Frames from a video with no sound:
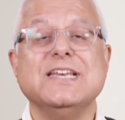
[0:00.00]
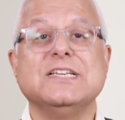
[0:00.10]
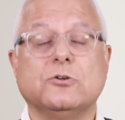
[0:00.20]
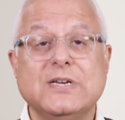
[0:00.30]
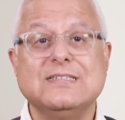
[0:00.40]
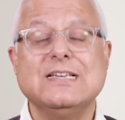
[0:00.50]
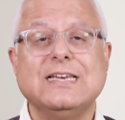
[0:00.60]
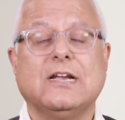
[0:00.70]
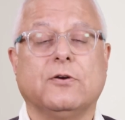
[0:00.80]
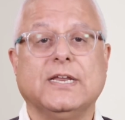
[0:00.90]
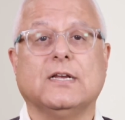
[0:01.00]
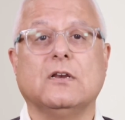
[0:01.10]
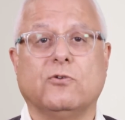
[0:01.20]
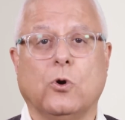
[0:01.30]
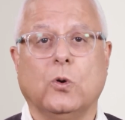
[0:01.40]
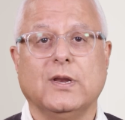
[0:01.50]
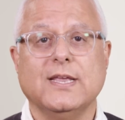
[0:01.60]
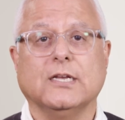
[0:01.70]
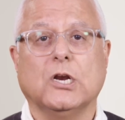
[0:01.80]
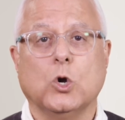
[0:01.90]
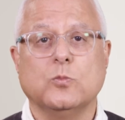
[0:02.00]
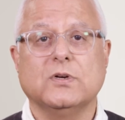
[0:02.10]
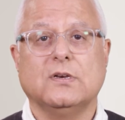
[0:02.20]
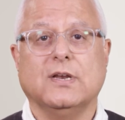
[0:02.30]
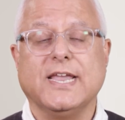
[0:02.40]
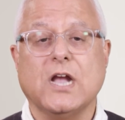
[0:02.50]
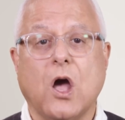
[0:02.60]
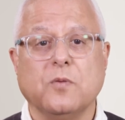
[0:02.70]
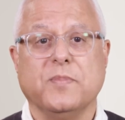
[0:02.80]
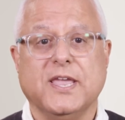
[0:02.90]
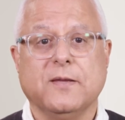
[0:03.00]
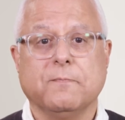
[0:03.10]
increasingly critical role in the global economy,